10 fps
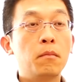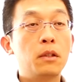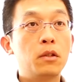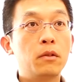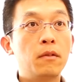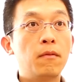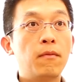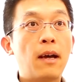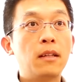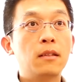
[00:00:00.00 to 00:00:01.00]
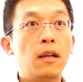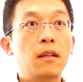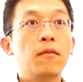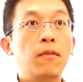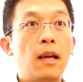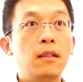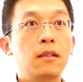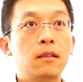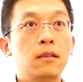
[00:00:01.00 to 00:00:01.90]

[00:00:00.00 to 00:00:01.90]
between fight and flight.